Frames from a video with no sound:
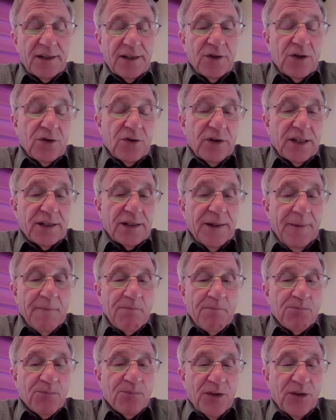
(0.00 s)
I don't know that
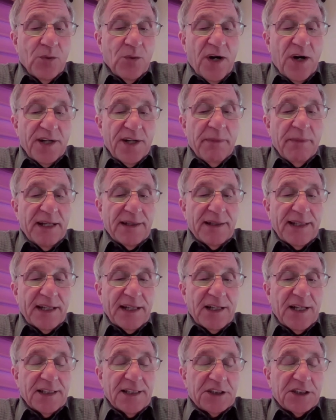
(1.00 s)
you want to make
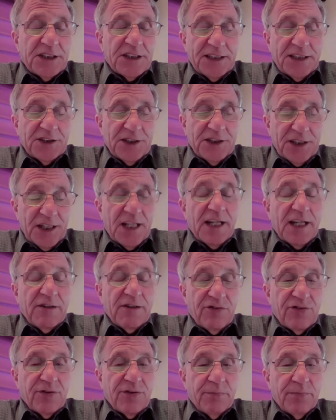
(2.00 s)
that kind of change in your
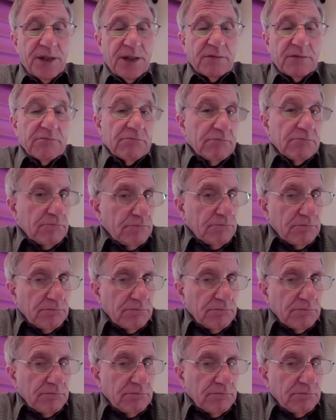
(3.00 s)
life, but.